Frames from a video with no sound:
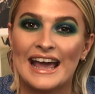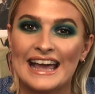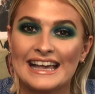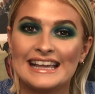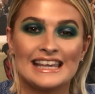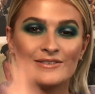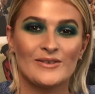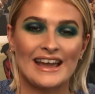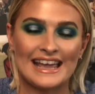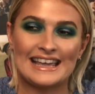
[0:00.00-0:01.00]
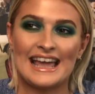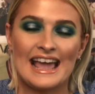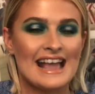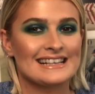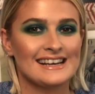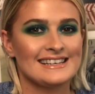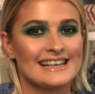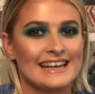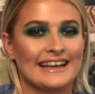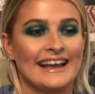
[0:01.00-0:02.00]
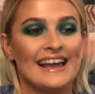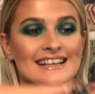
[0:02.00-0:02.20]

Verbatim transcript: a giveaway, yay, exciting.